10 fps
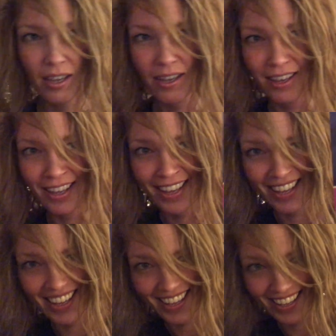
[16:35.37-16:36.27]

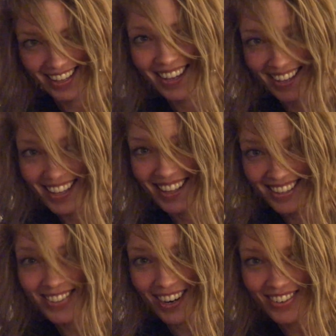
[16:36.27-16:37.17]

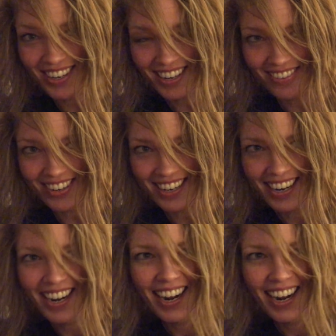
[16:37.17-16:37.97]
That's what I'm talking about.